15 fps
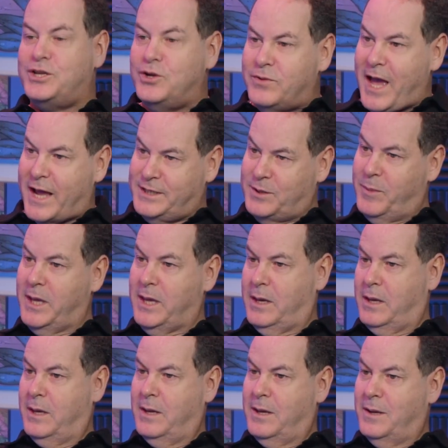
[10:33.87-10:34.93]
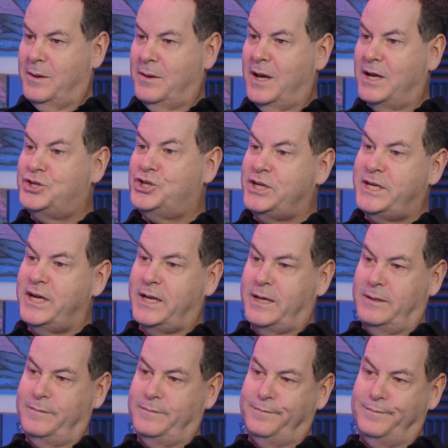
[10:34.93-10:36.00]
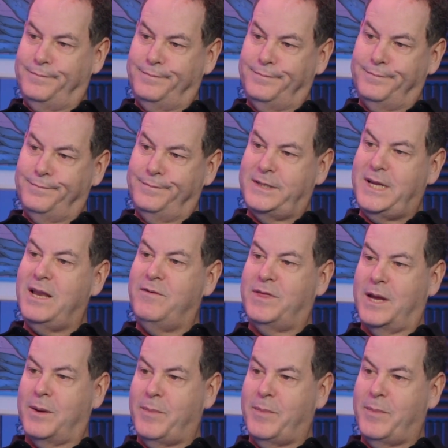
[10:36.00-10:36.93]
do that to me. And she did it. Didn't even think